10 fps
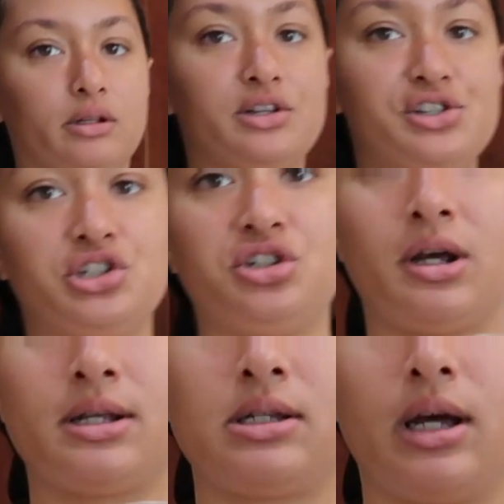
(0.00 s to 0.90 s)
This is
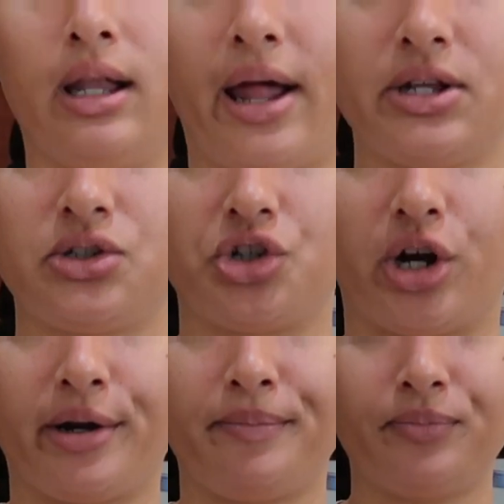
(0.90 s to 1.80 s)
just a glass
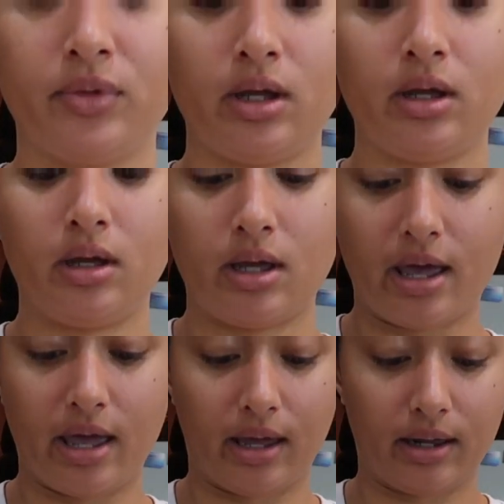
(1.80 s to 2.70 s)
jar,
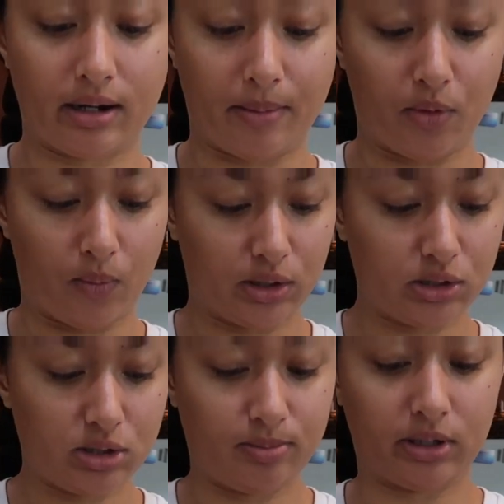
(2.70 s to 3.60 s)
and I'm going
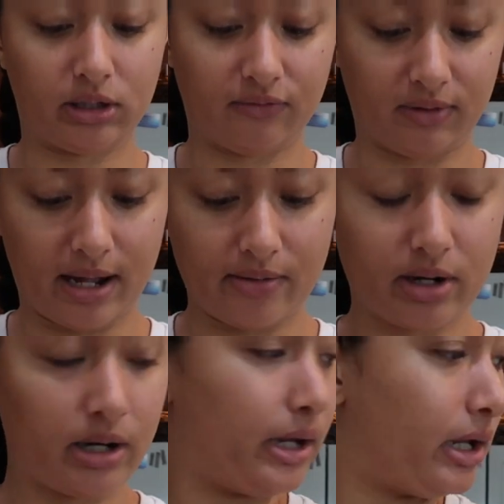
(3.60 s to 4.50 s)
to put the
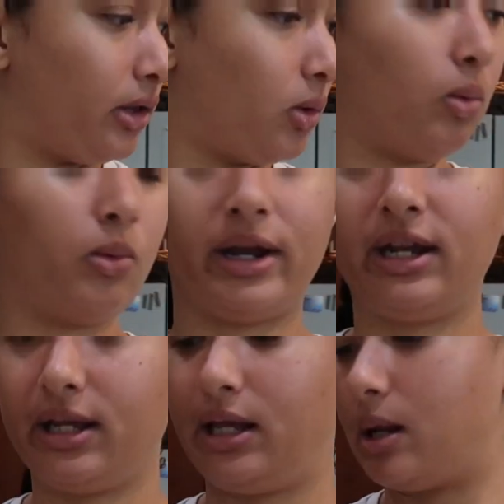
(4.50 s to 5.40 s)
flour and I
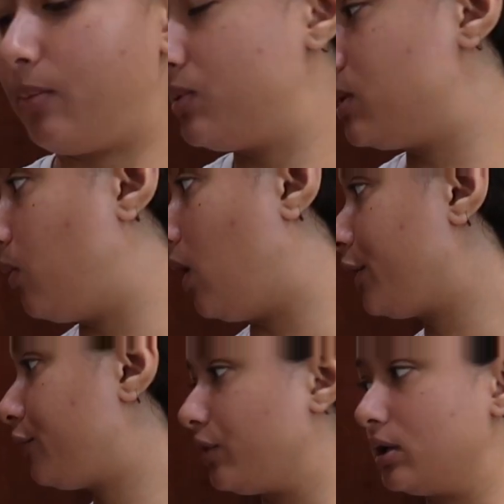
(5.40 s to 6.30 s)
need to heat up some
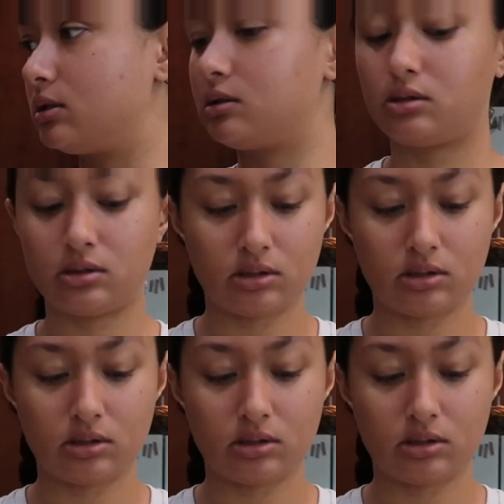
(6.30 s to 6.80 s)
water first.